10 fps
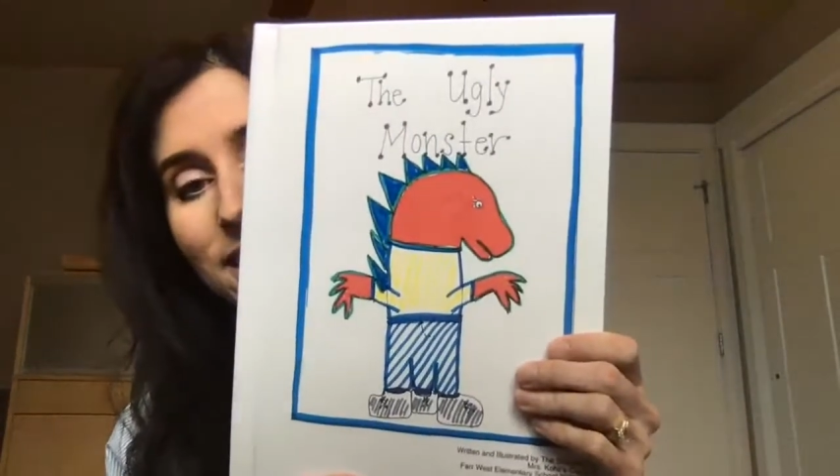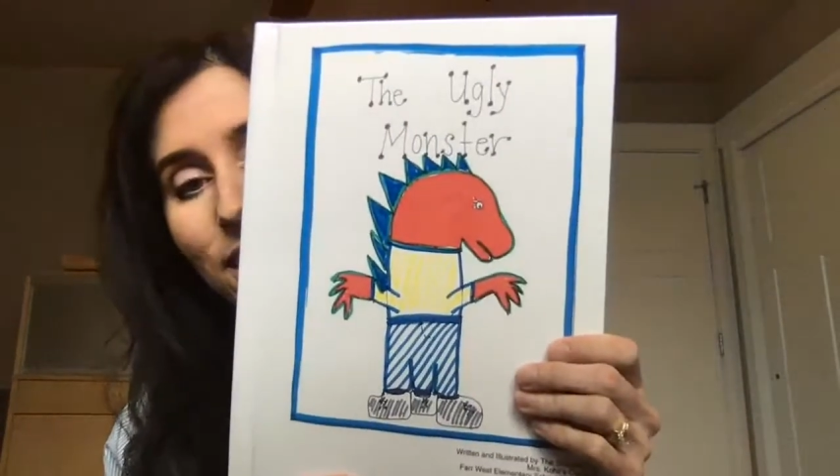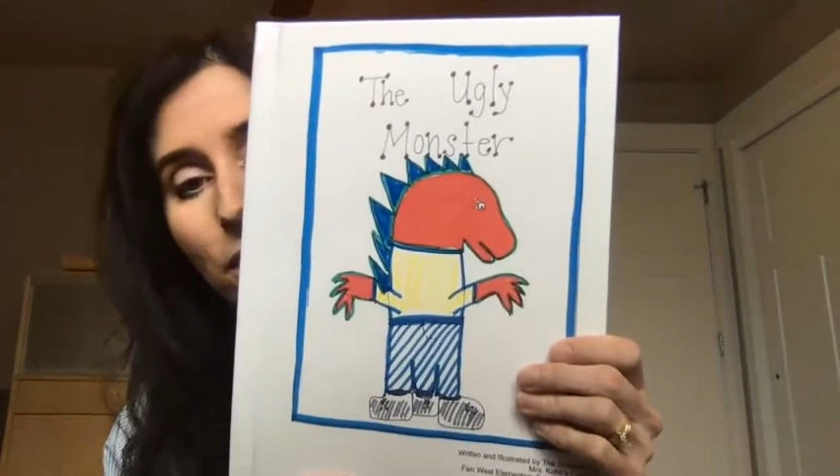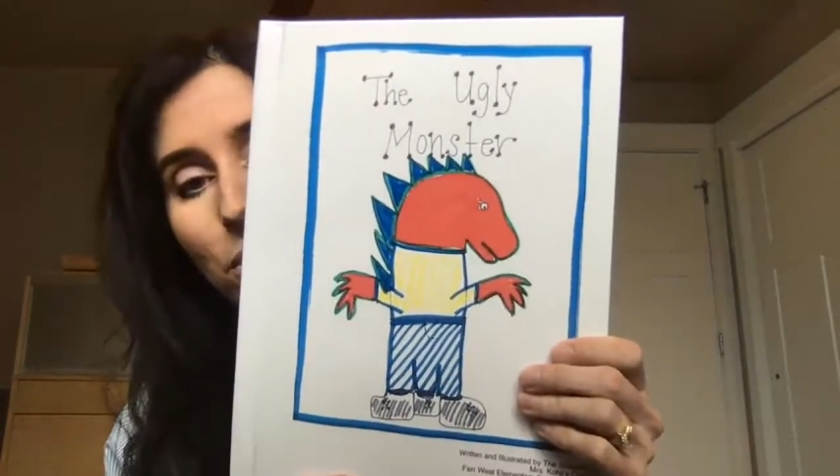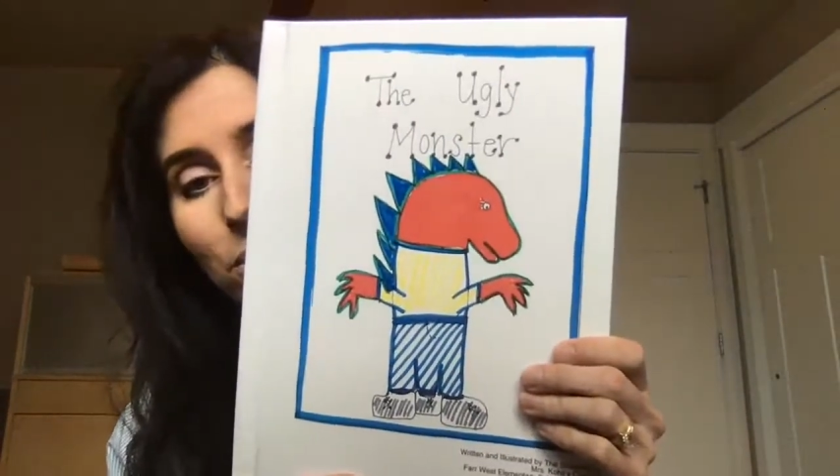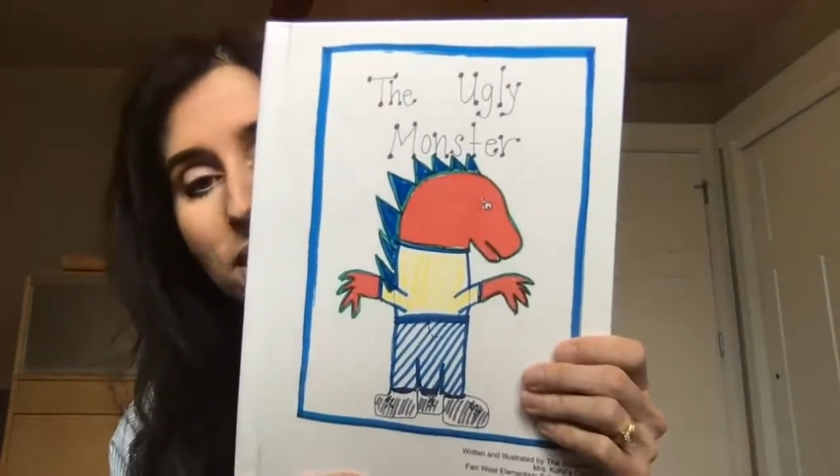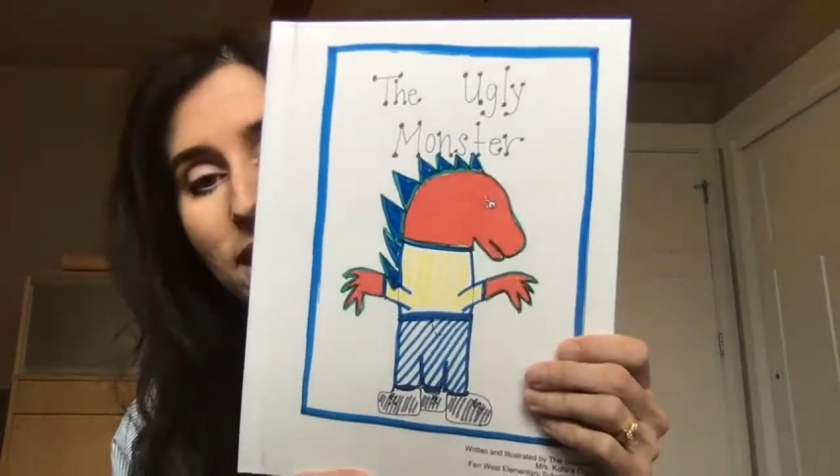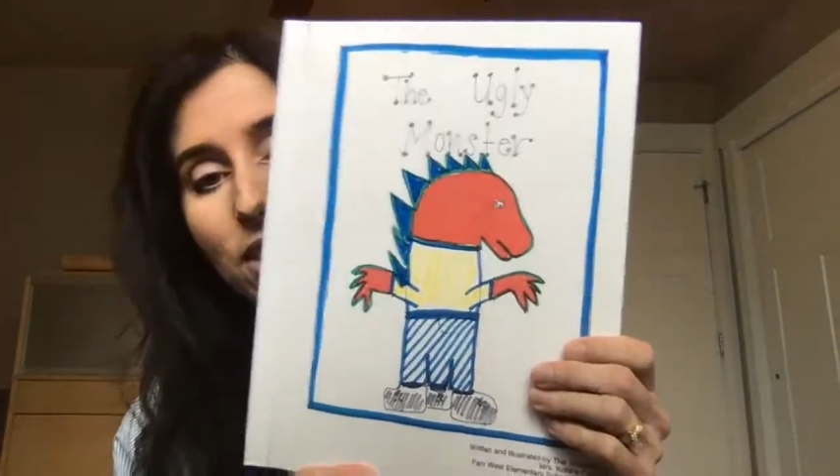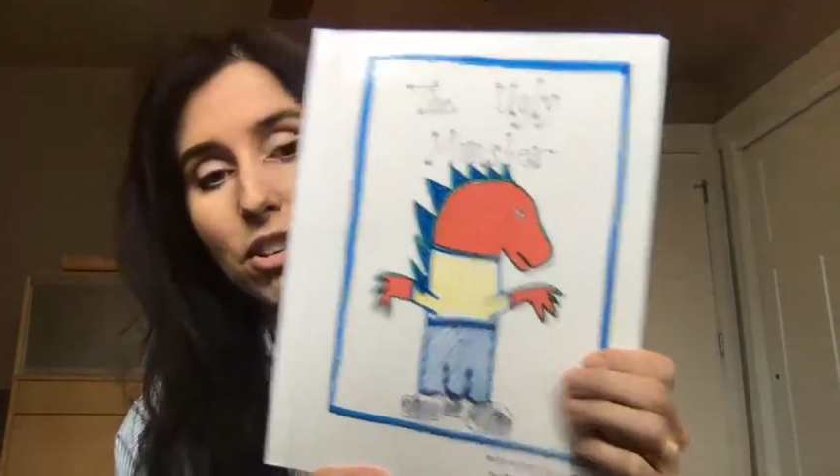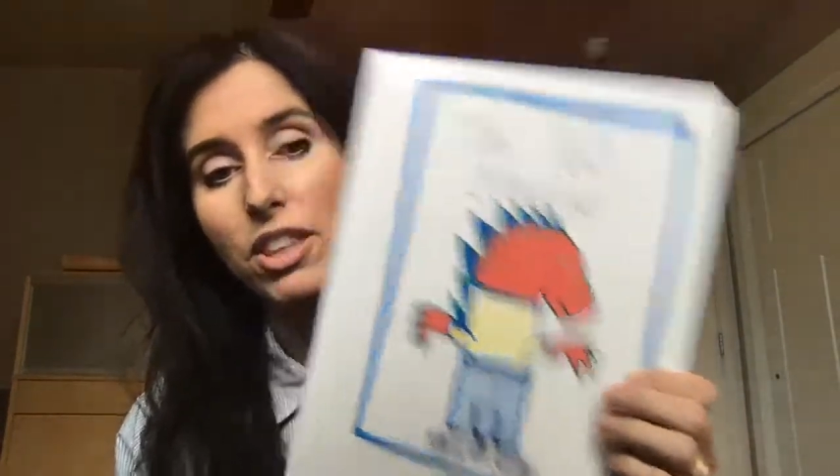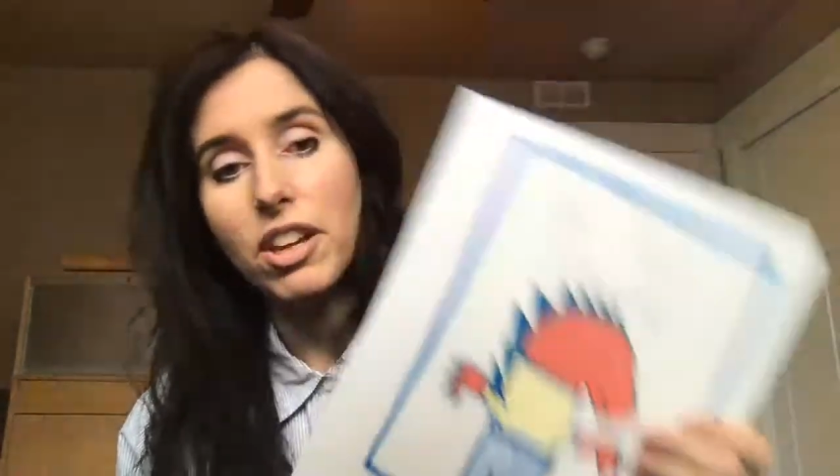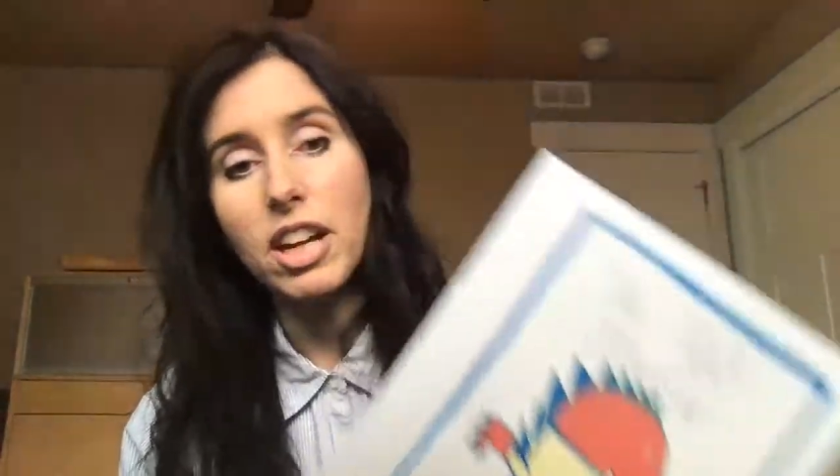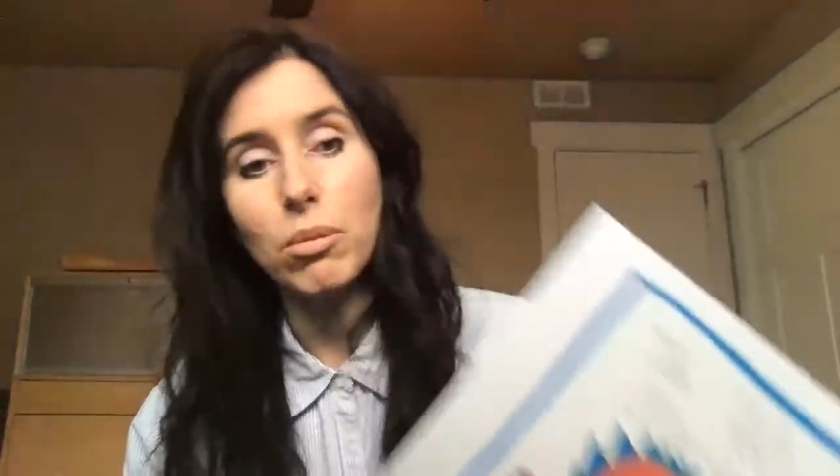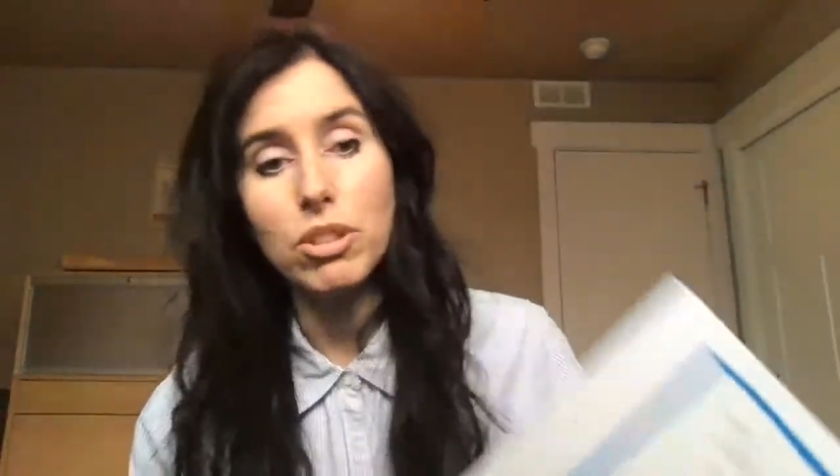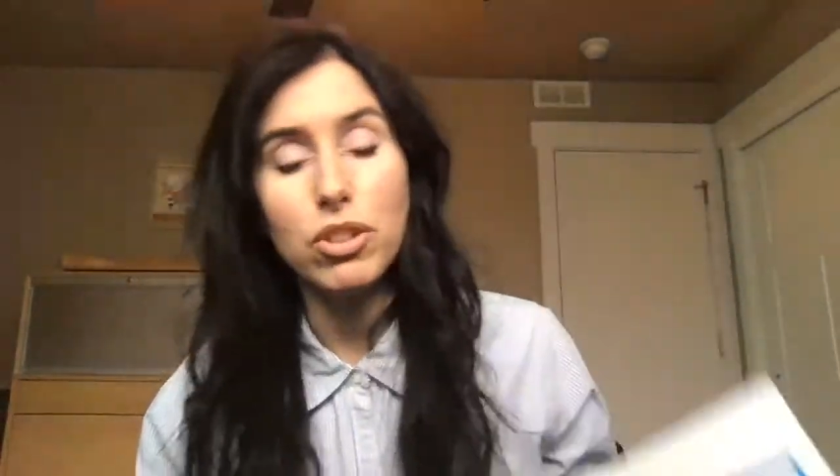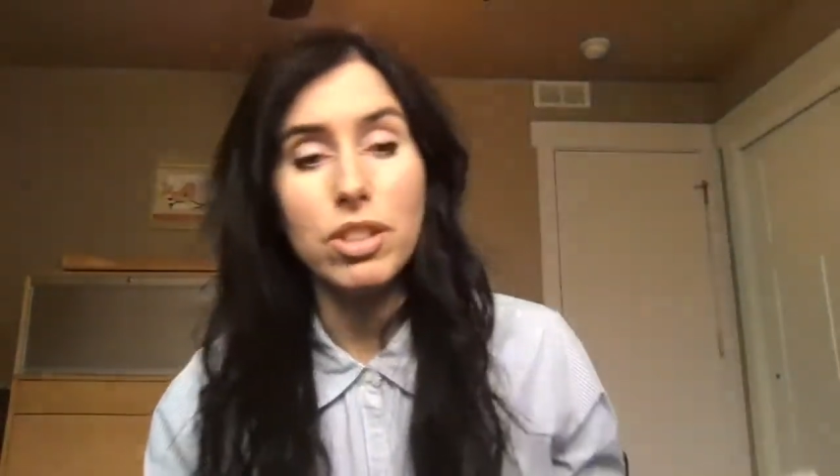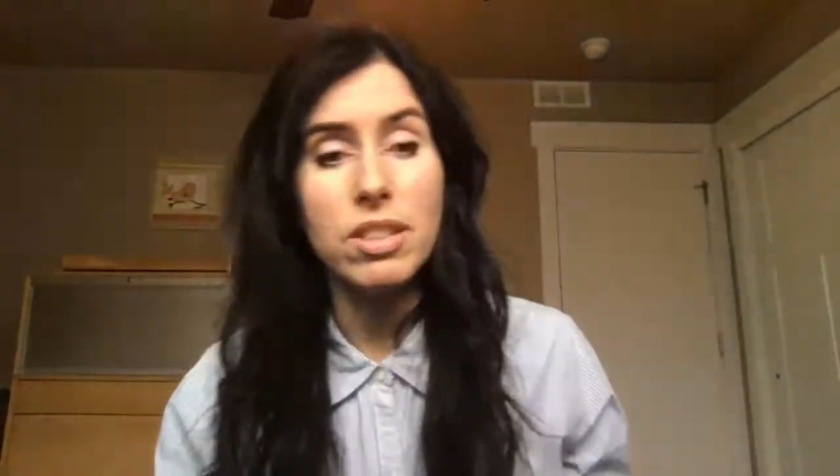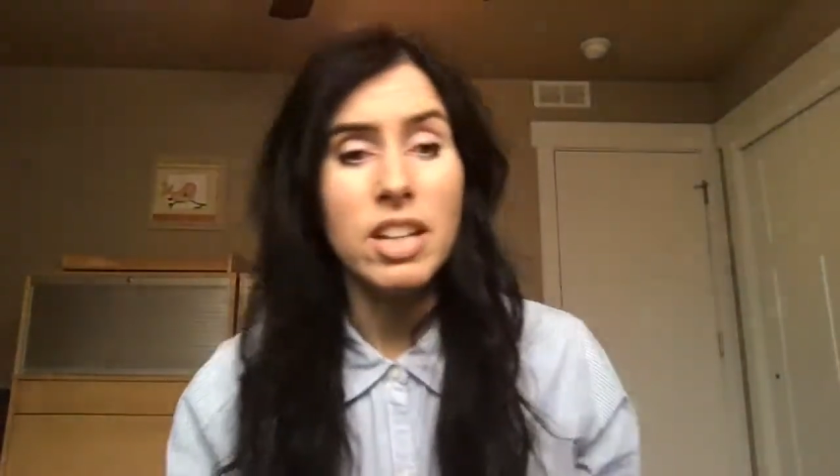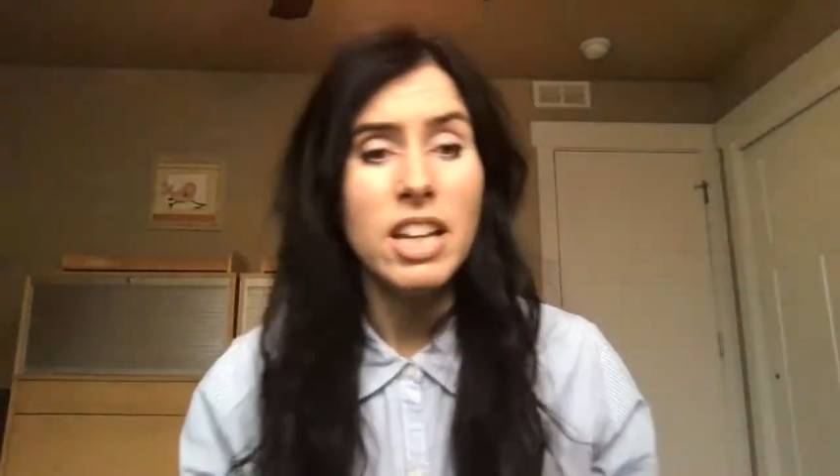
and I wrote together. I thought I would just